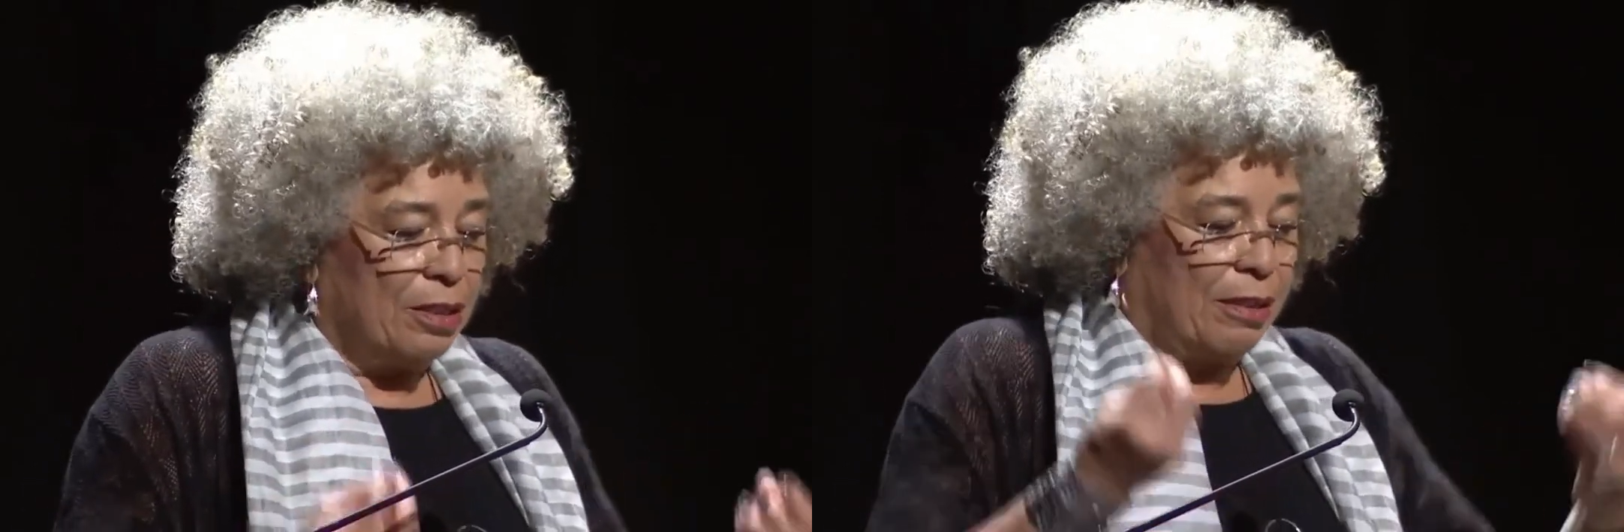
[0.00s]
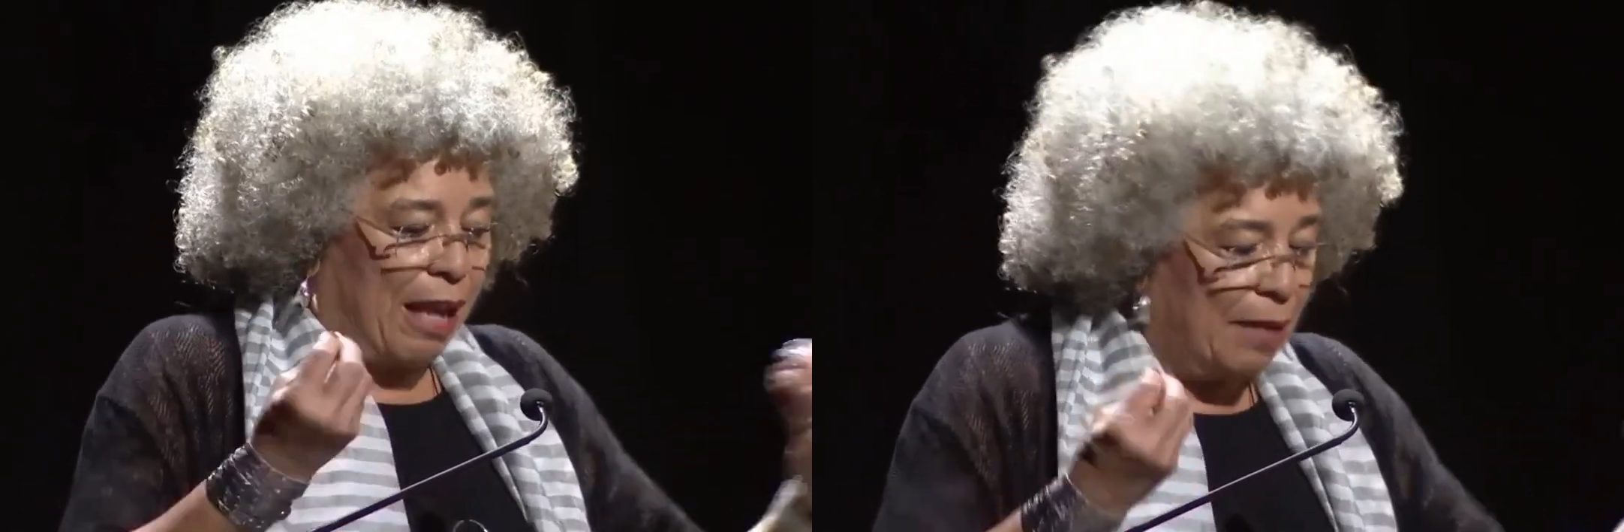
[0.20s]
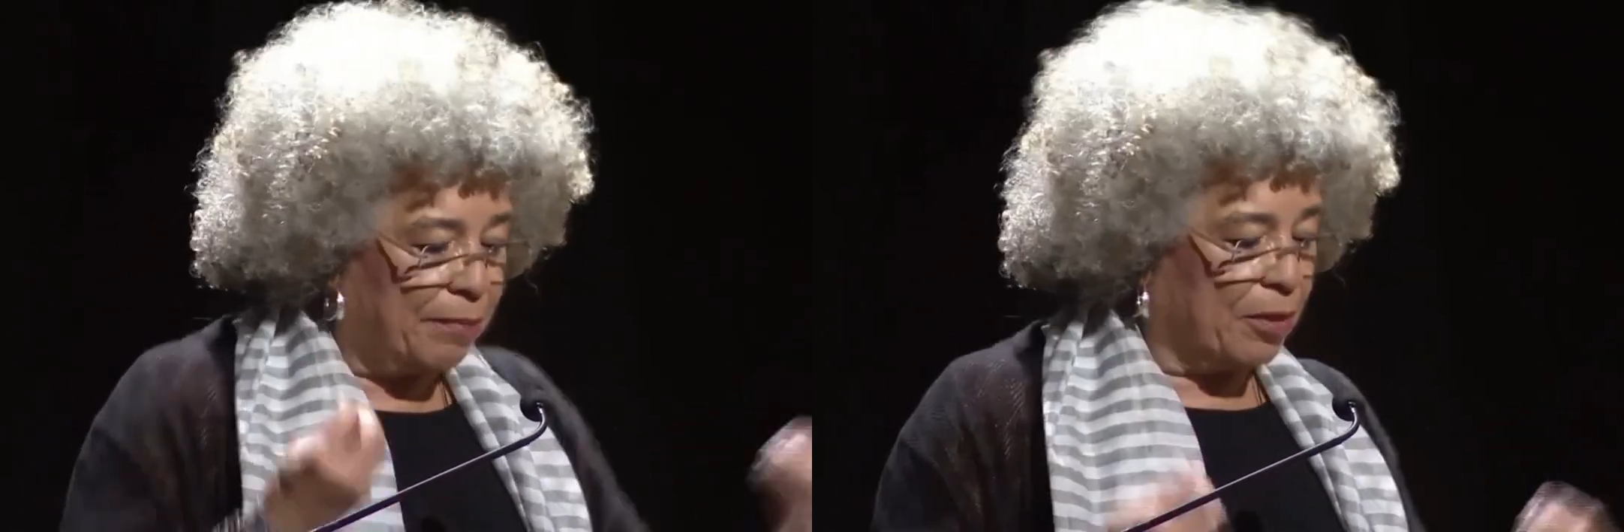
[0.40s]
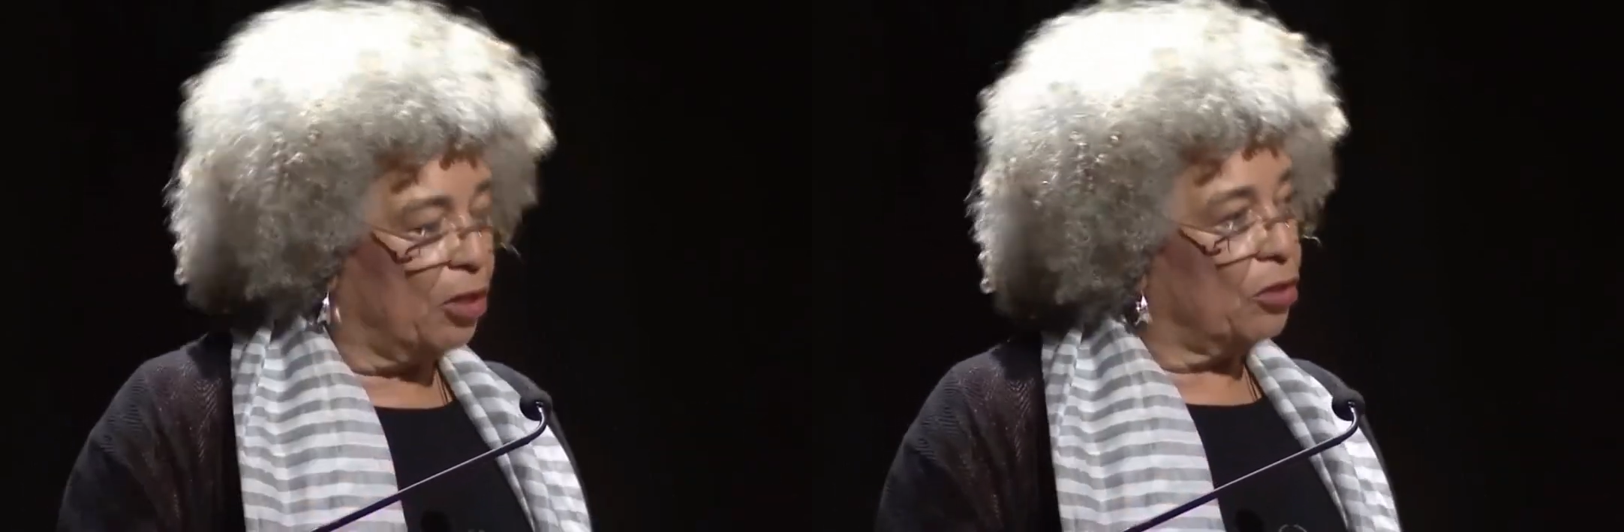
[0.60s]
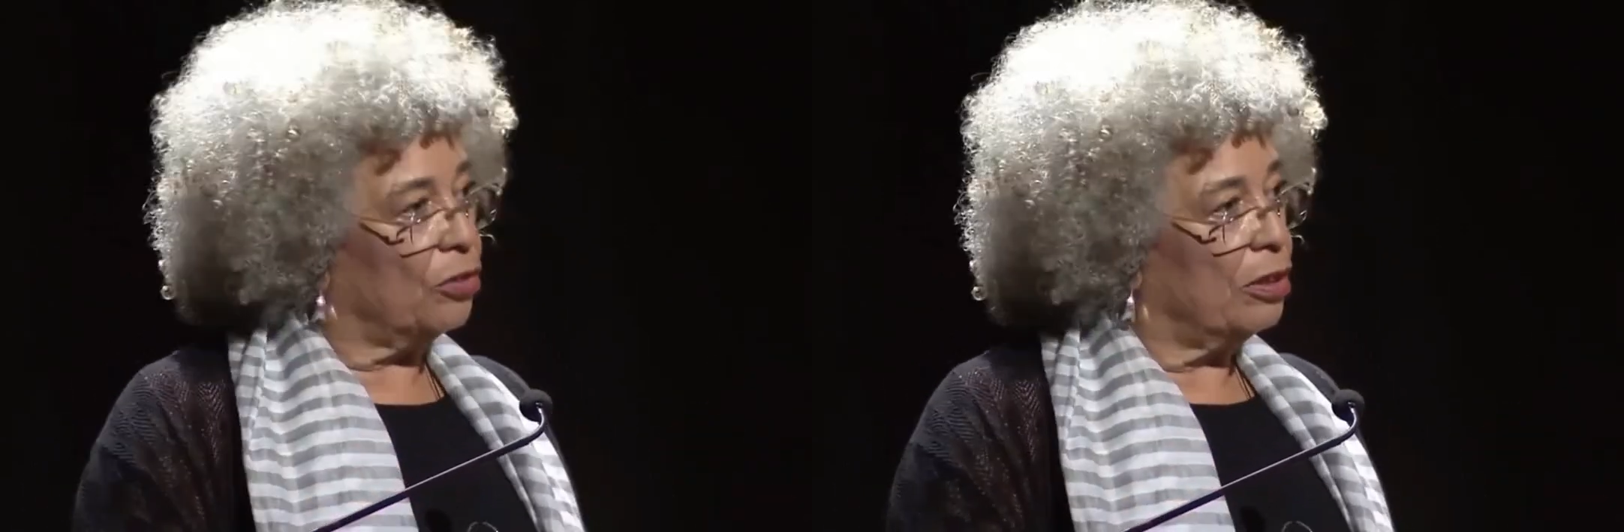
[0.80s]

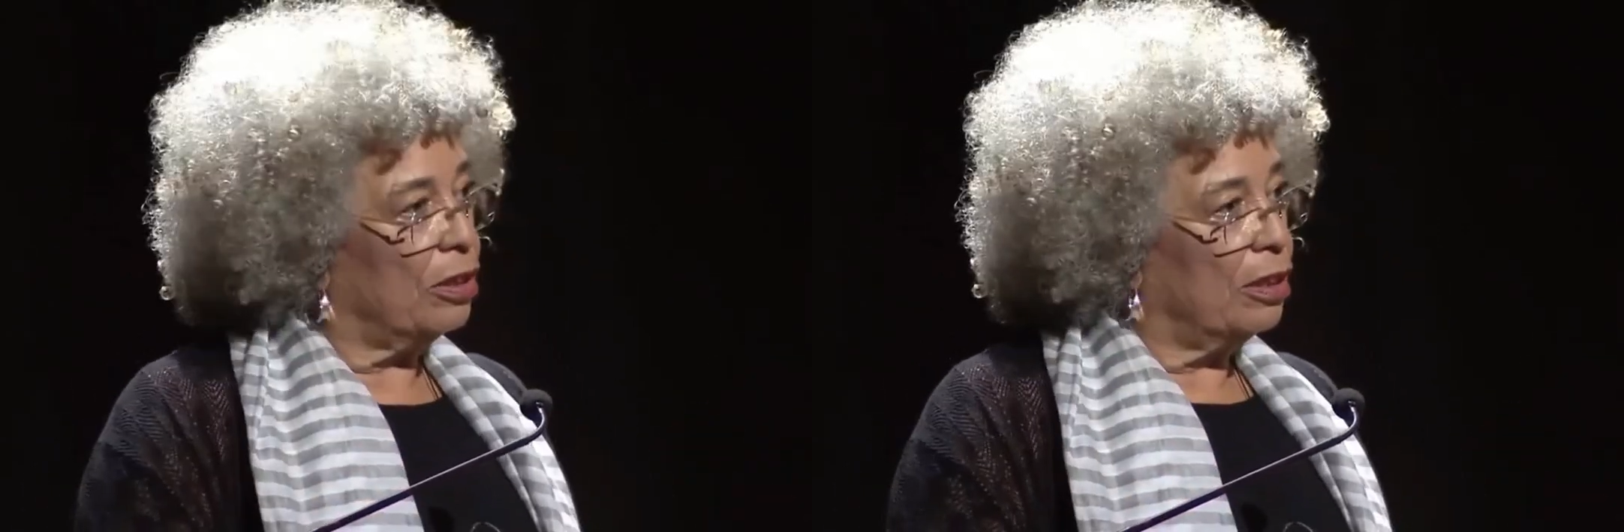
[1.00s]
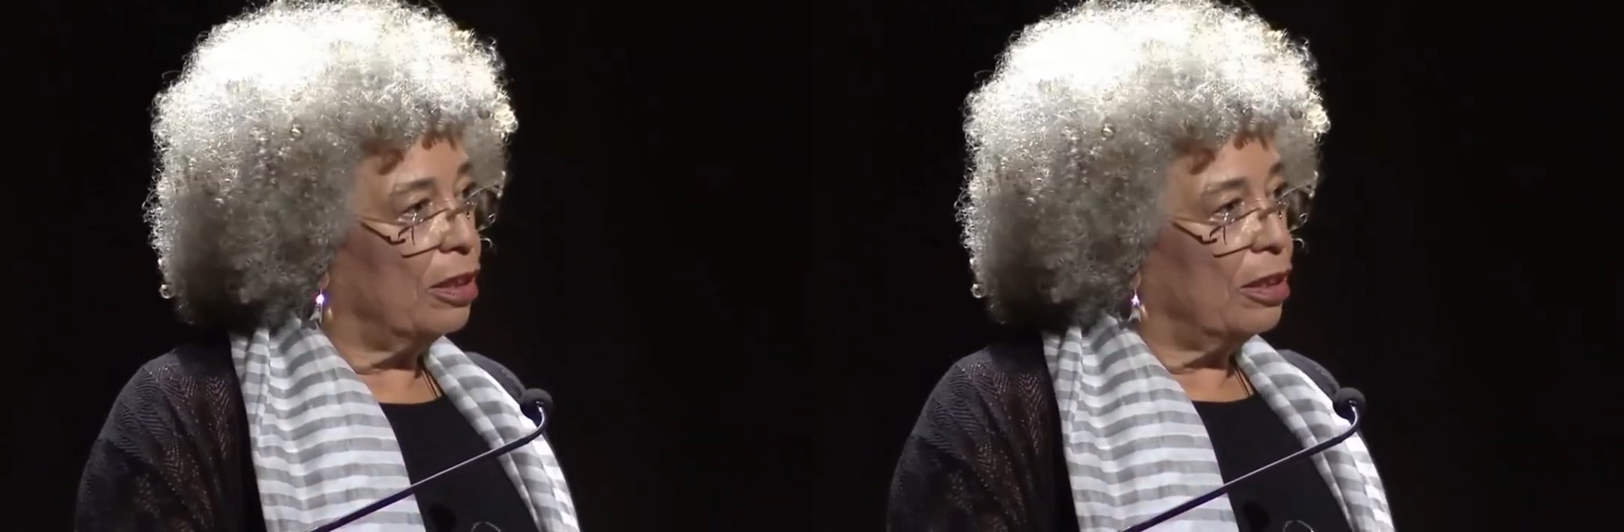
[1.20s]
scapegoat